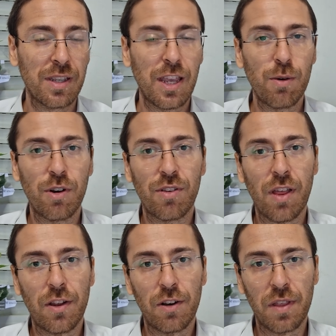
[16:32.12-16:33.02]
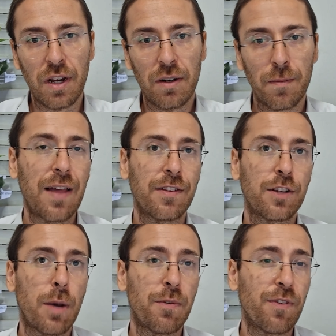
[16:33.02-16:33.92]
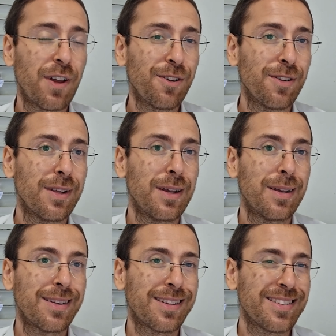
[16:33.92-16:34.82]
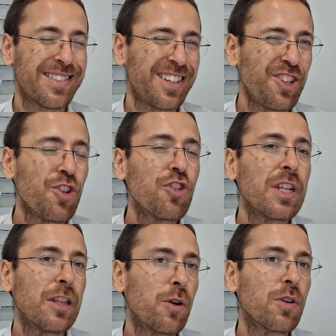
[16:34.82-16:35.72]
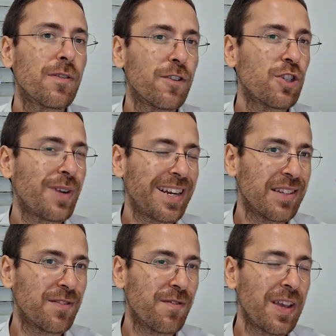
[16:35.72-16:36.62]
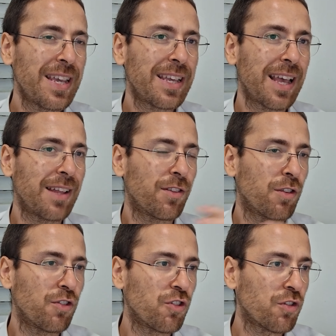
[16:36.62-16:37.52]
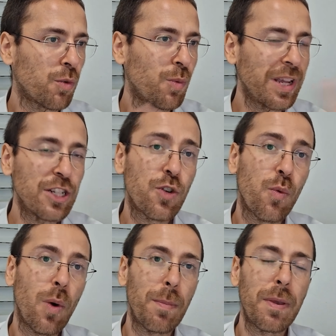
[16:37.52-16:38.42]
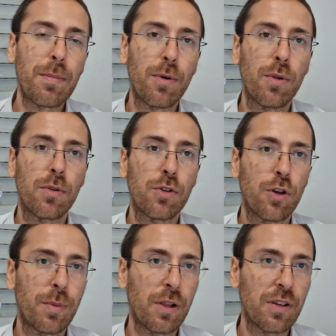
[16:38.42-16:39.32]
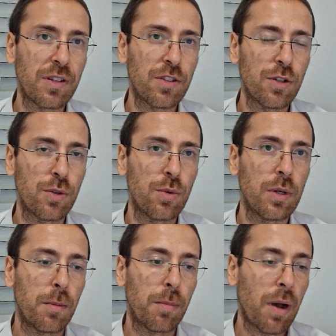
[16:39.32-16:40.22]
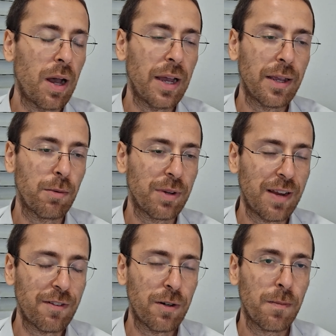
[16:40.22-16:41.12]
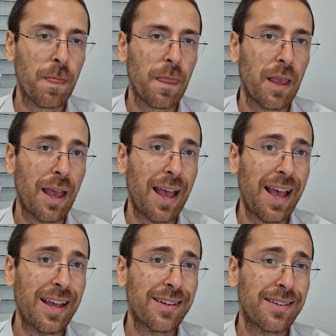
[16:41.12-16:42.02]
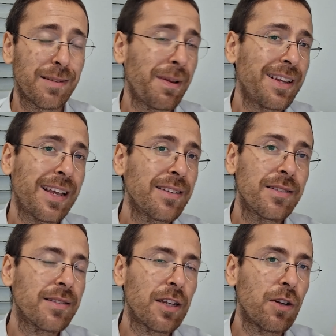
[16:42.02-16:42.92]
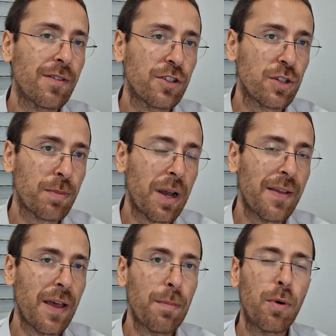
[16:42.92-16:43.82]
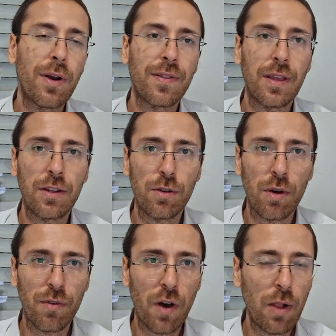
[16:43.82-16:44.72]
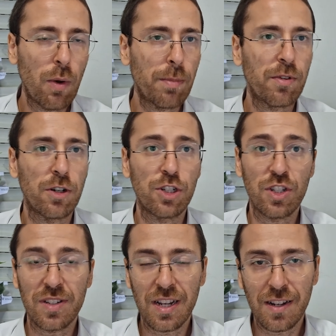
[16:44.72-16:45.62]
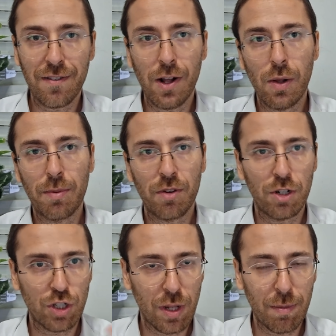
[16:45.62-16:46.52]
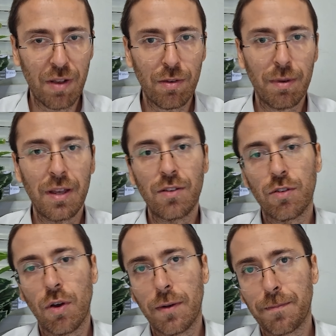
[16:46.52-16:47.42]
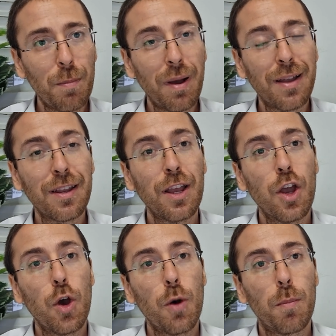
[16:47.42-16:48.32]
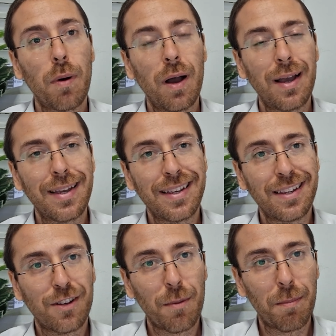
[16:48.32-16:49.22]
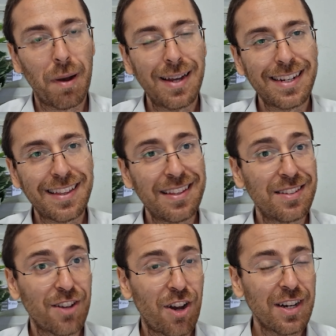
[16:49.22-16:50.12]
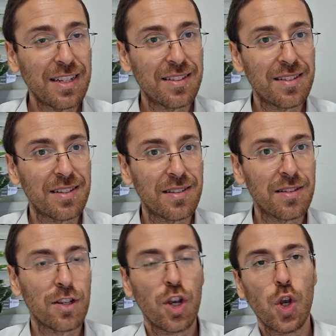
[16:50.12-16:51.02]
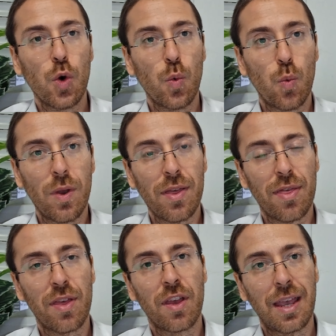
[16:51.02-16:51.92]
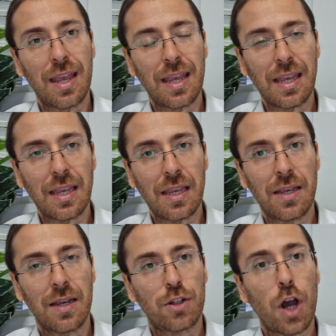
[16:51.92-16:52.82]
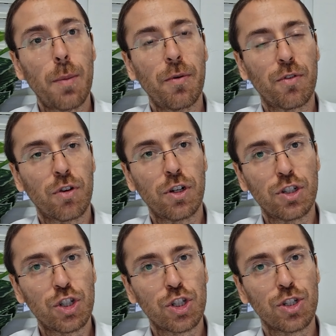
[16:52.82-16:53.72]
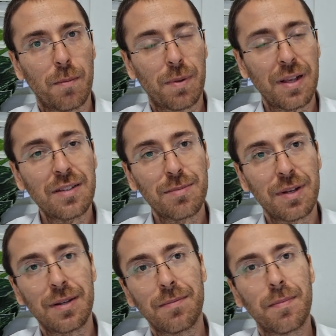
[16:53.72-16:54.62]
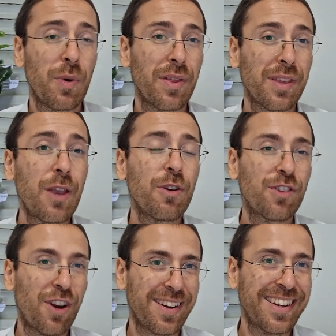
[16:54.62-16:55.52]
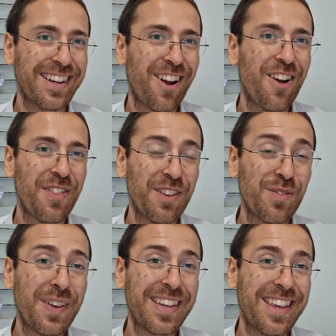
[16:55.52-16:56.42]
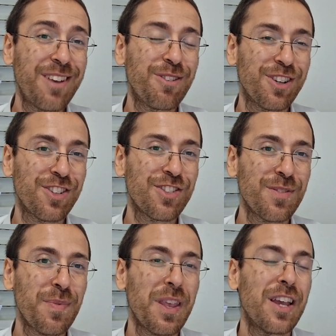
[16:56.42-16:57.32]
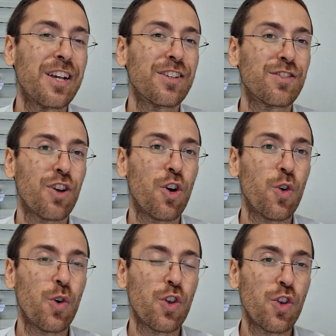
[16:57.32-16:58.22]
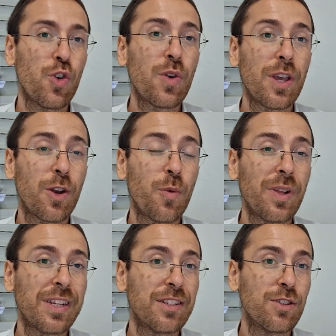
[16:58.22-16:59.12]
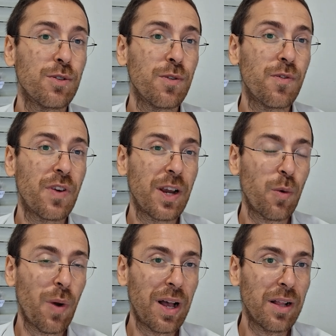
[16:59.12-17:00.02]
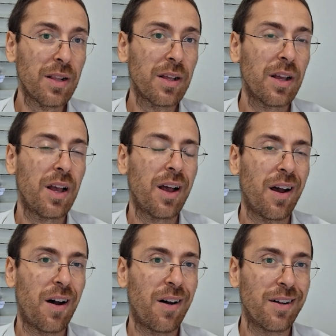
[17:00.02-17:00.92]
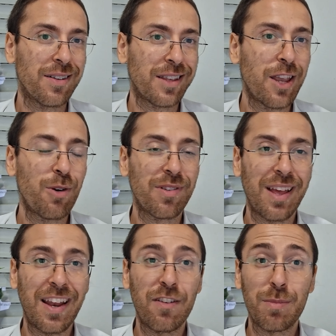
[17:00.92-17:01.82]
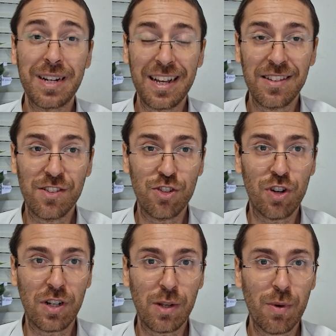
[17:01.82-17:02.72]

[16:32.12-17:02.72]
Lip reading: keywords that are there at the top of funnel. Because they're usually low conversion rate. It's vague and there's just a range of what people could be looking to buy, whatever. And in many cases, they don't even just buy at that point. They do a follow-up search, a second follow-up search, they browse a bit and so on. But by combining these audiences with a top of search placement with keyword targeting on these vague keywords, so you can really do very well on keywords that everybody else is struggling